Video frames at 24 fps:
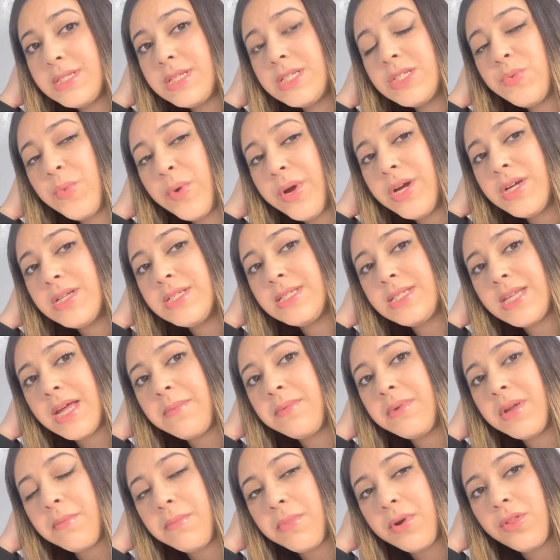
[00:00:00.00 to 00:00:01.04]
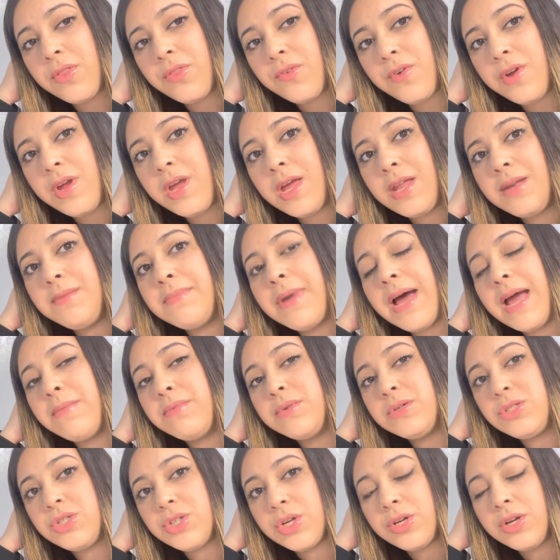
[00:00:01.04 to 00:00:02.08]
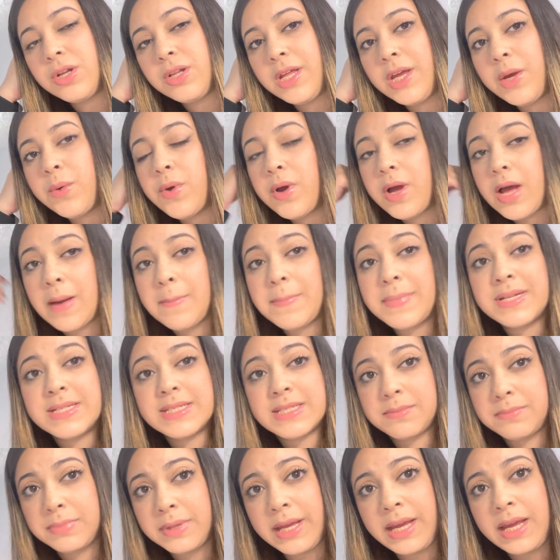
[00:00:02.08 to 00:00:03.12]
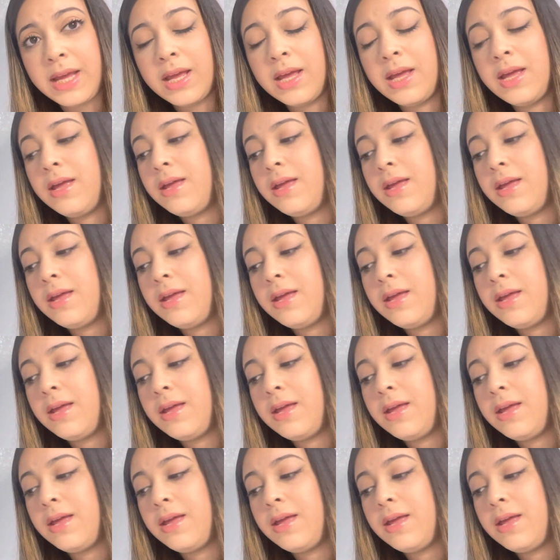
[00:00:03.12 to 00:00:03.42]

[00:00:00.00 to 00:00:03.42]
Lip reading: is where step number 3 in Bible journaling will come into play.